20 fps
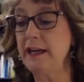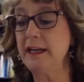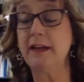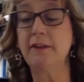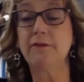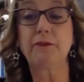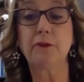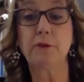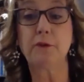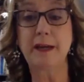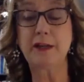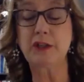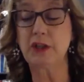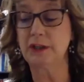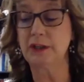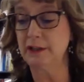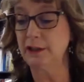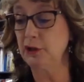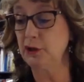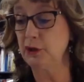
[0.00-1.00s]

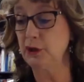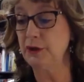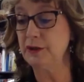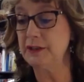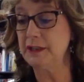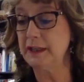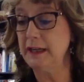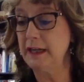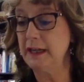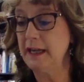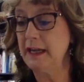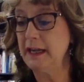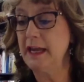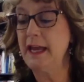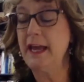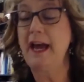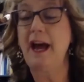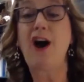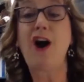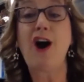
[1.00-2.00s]
information learned.
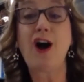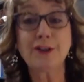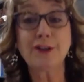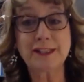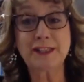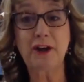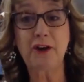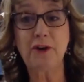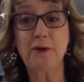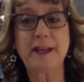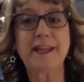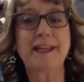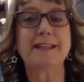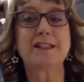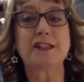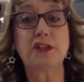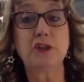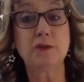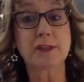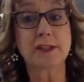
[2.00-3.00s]
Also, it
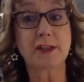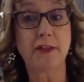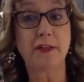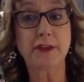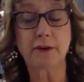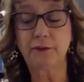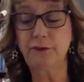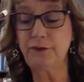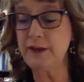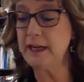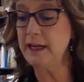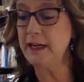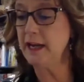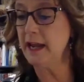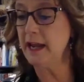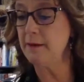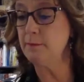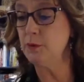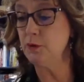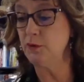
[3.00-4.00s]
gets students on their feet
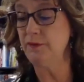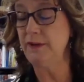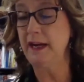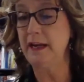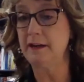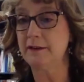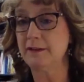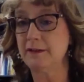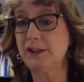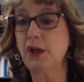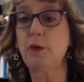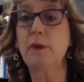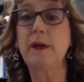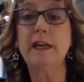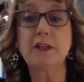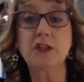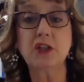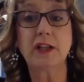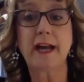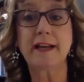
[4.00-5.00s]
and moving. So
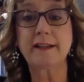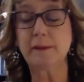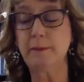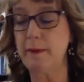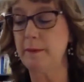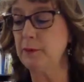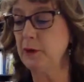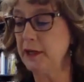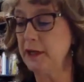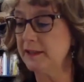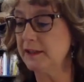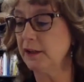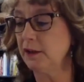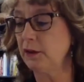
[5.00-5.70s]
each class member gets a